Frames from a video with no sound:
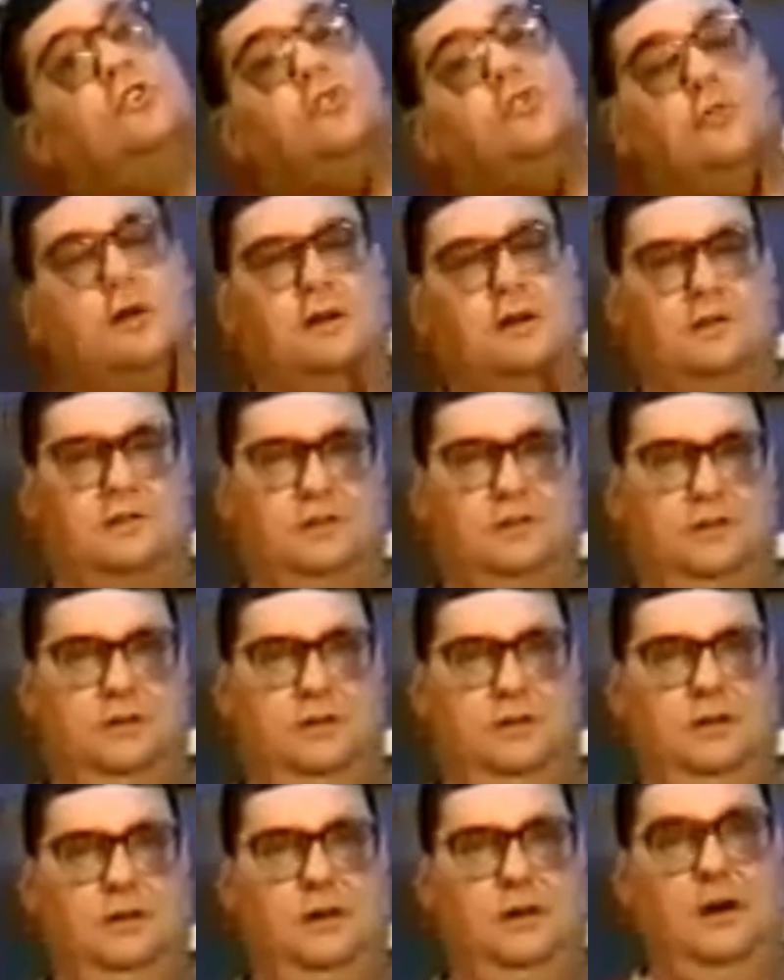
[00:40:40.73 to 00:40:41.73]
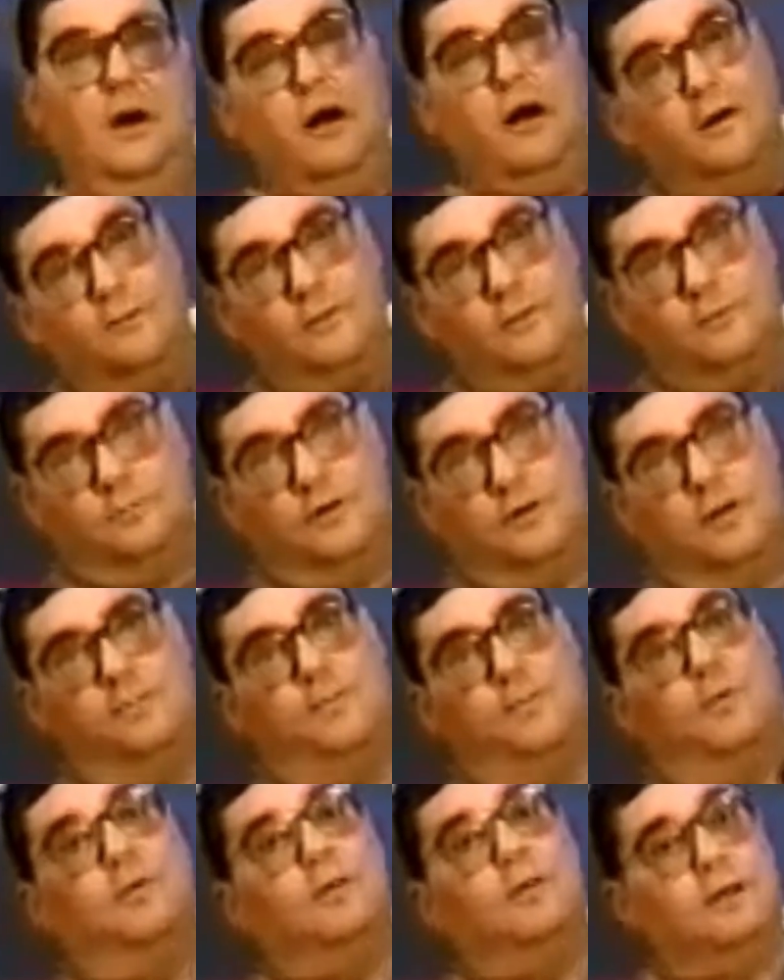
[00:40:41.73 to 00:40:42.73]
trust of the
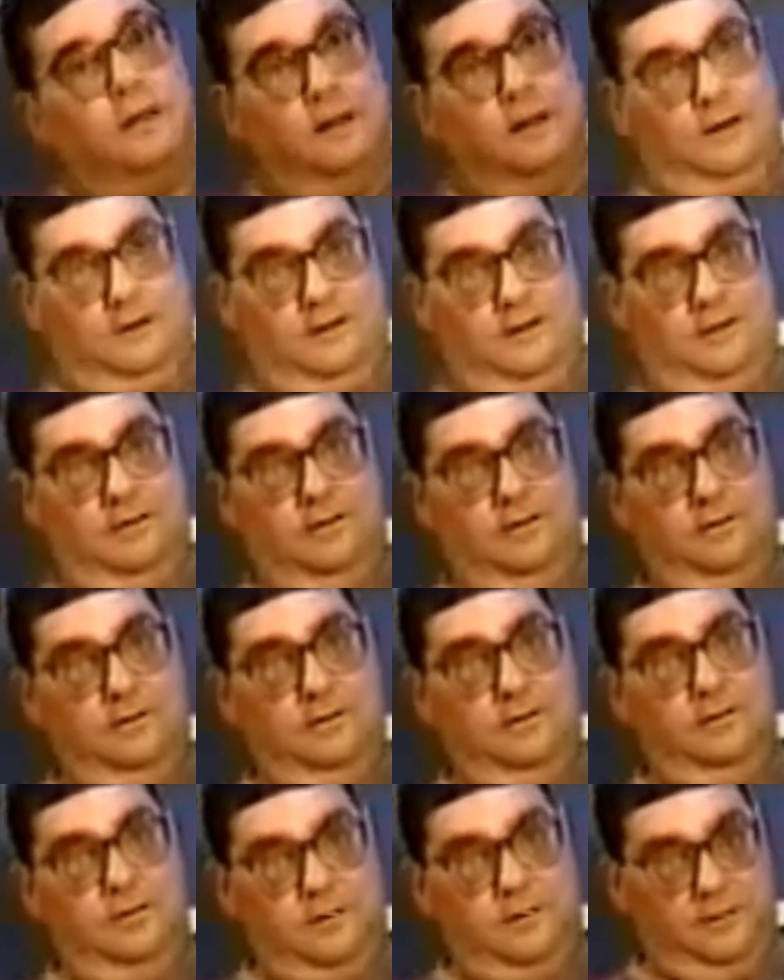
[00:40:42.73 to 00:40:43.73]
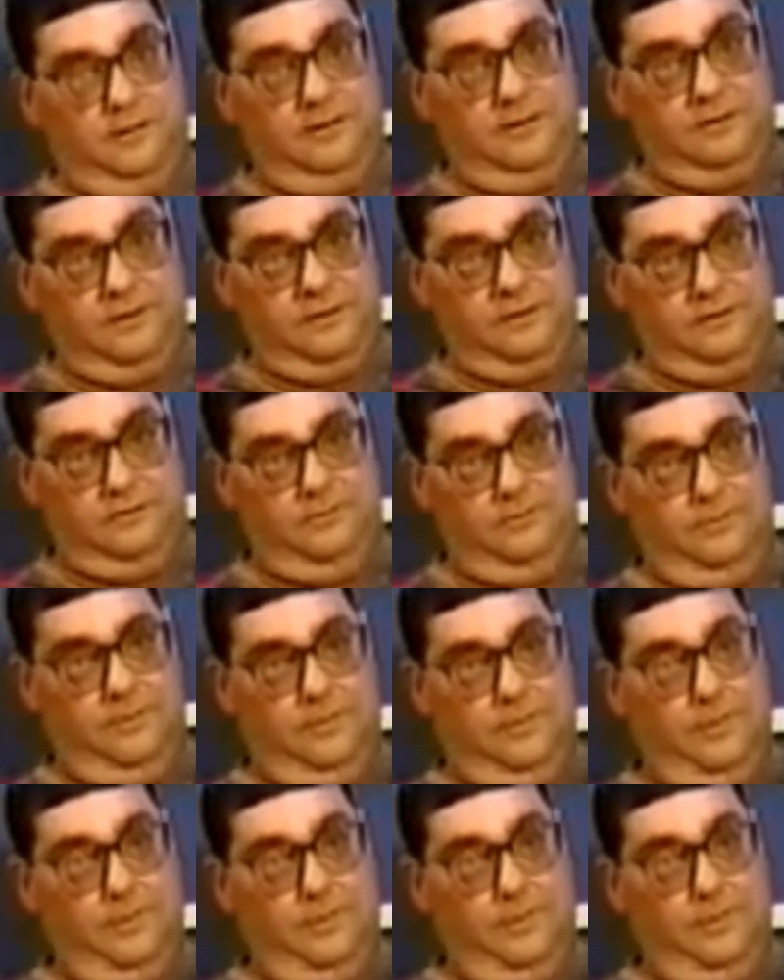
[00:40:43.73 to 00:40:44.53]
people in it, in the system.